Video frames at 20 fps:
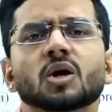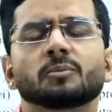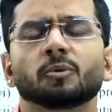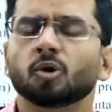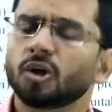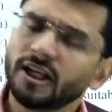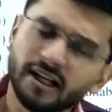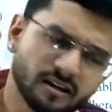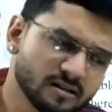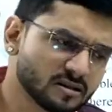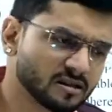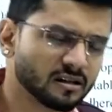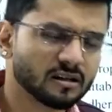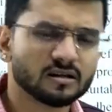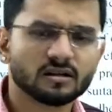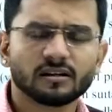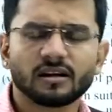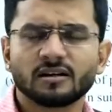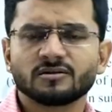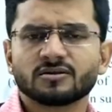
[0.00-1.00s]
So I'm only
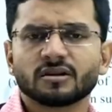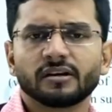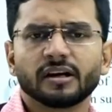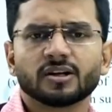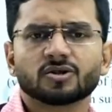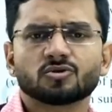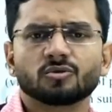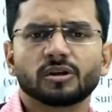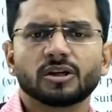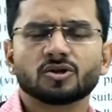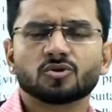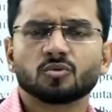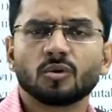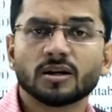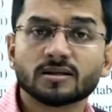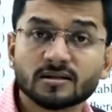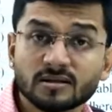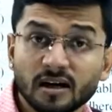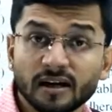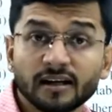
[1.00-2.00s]
considering
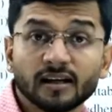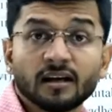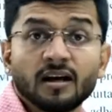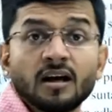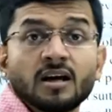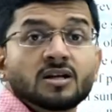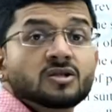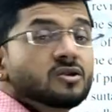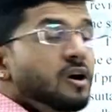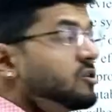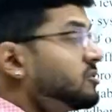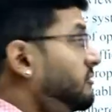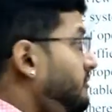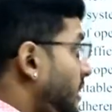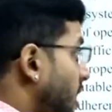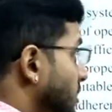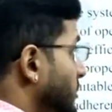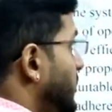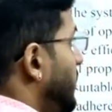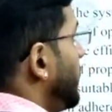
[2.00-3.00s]
students who are studying. So out of